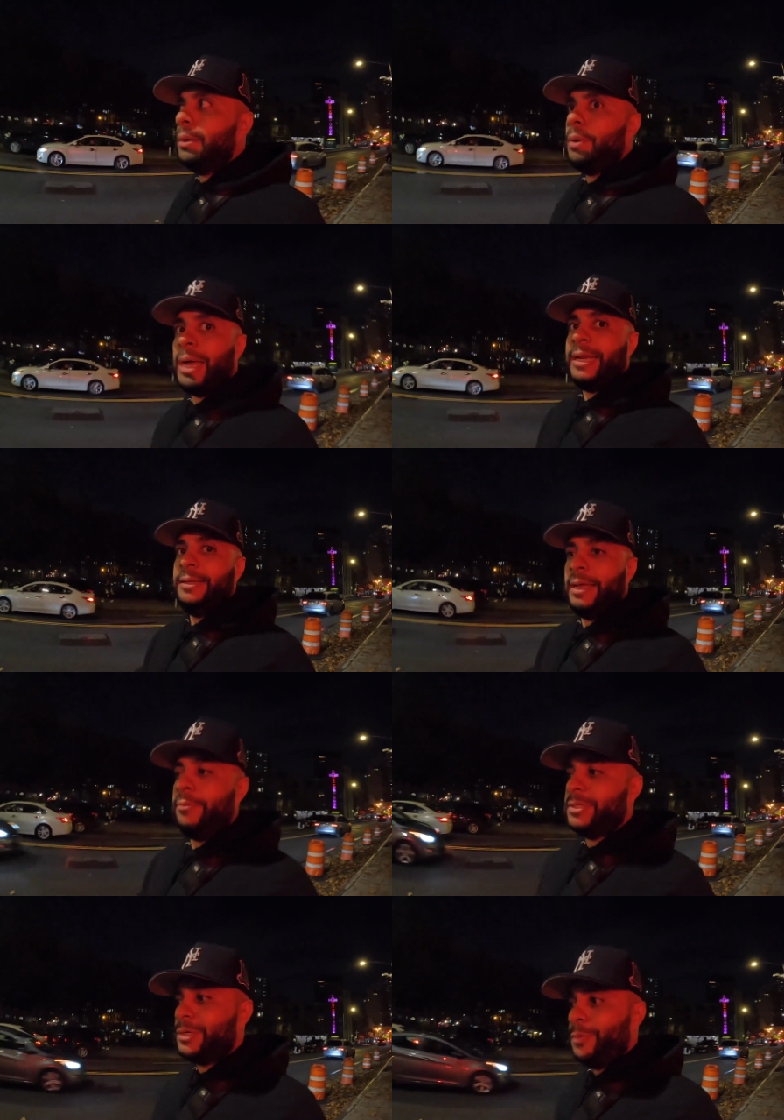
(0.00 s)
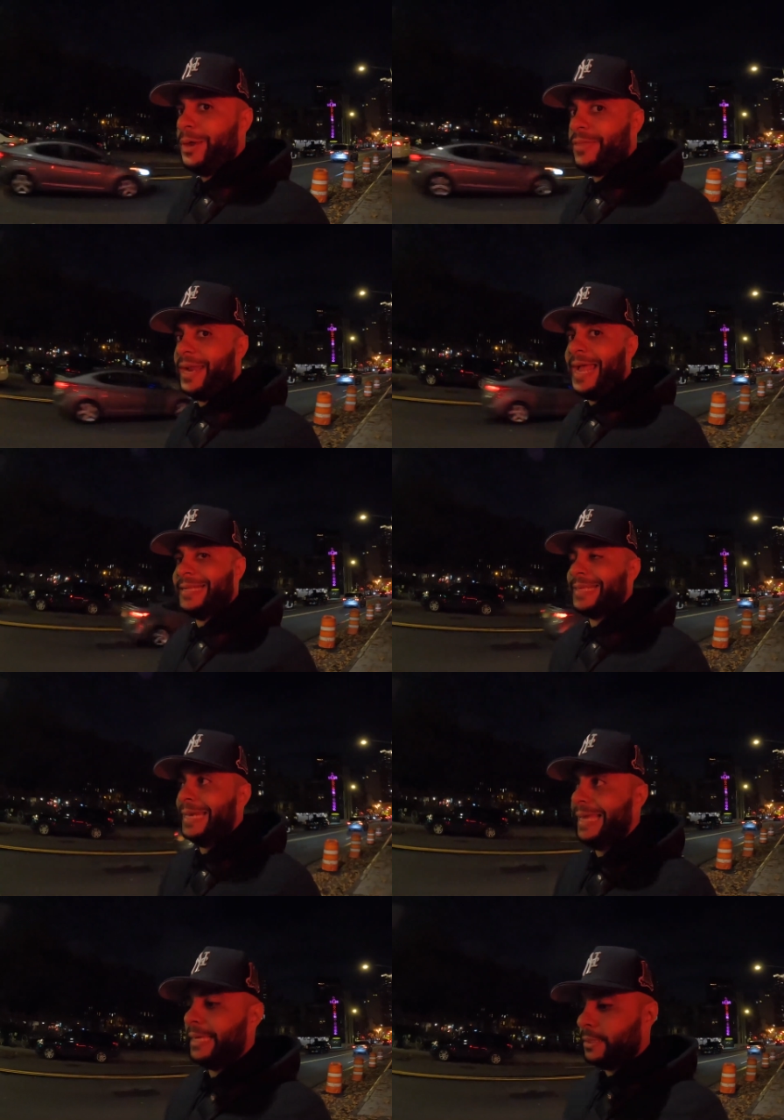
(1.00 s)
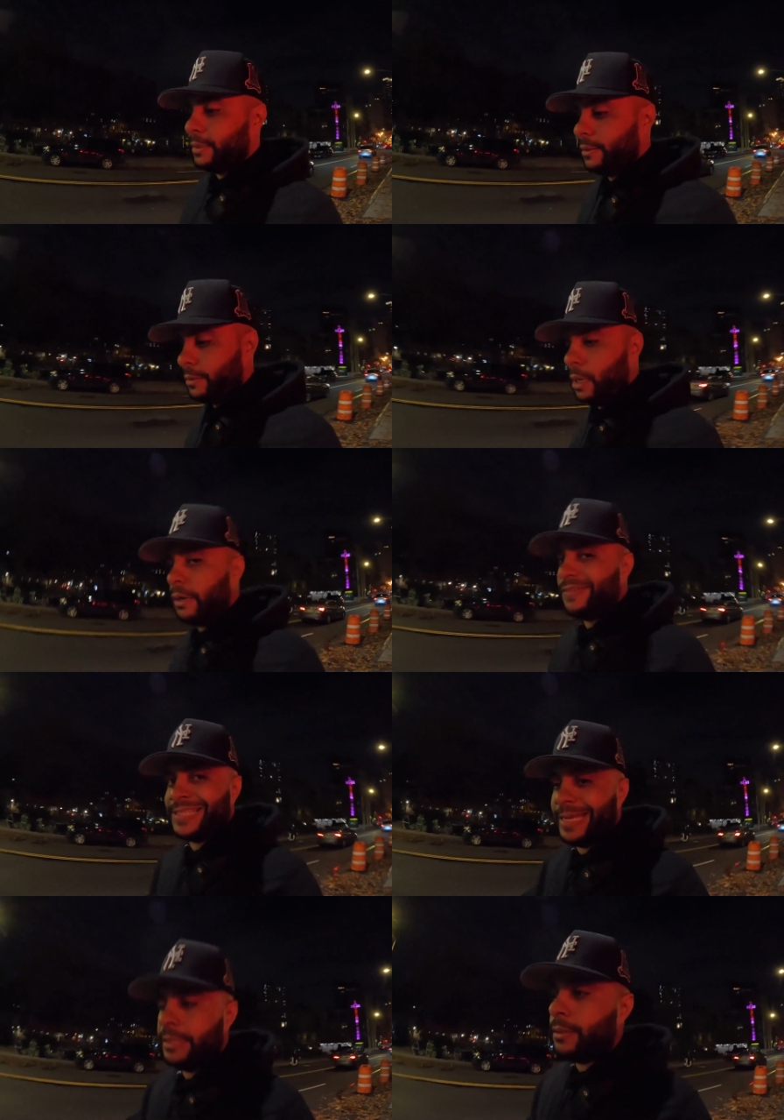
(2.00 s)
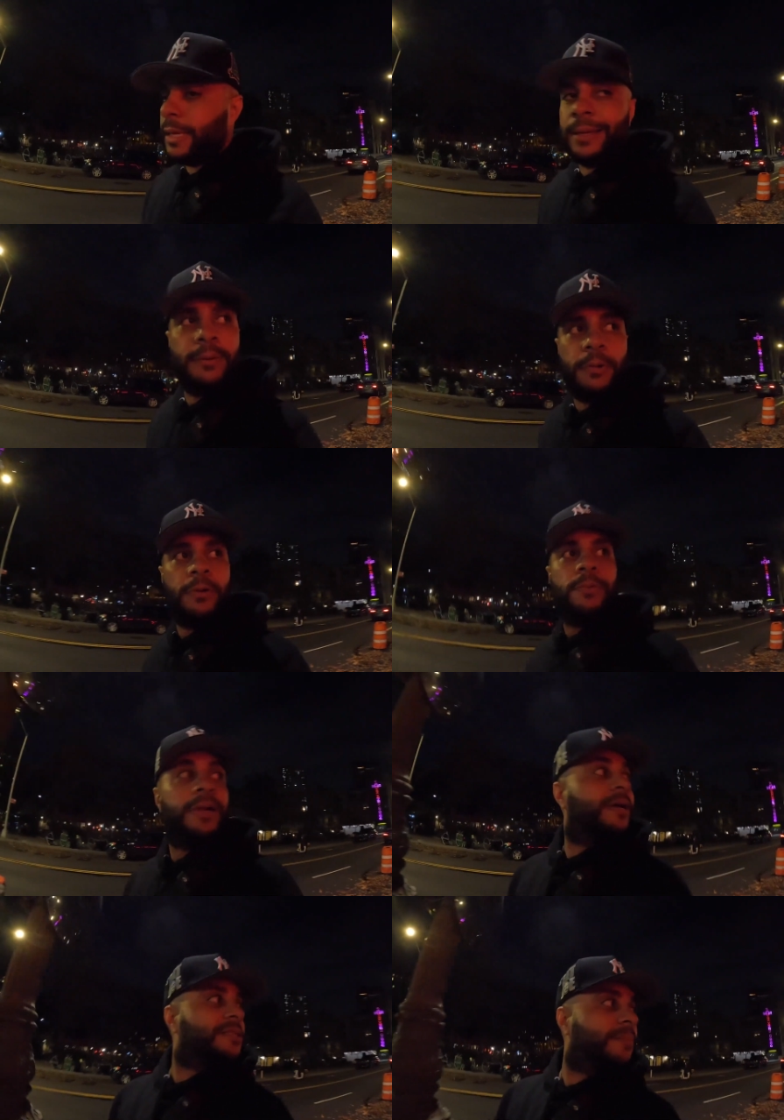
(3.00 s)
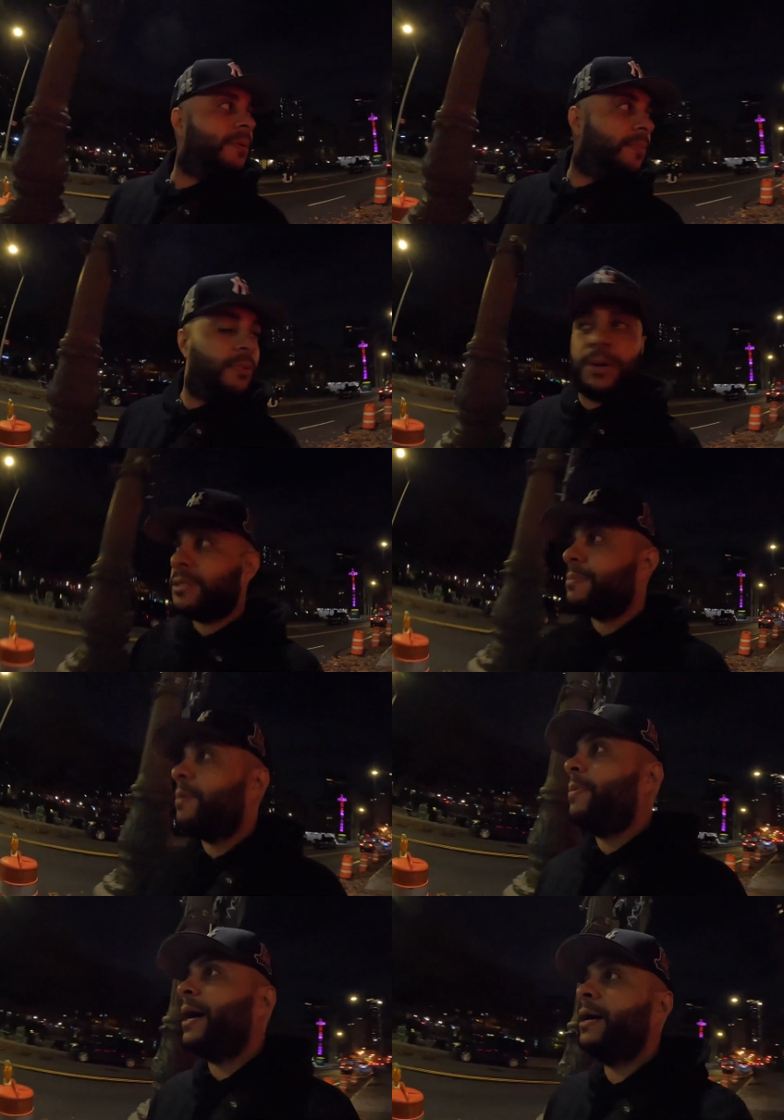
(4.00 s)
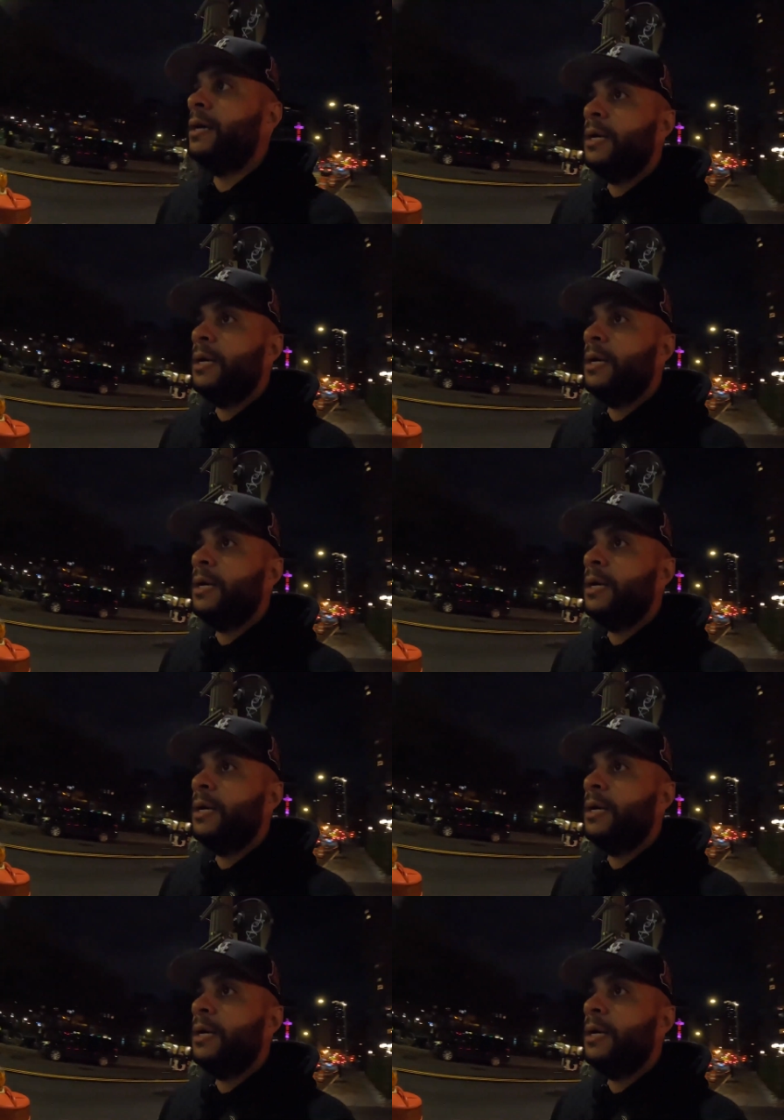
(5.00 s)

I, I wasn't aware that I had to link it all of a sudden. Like, come on, what else am I, what else am I buy?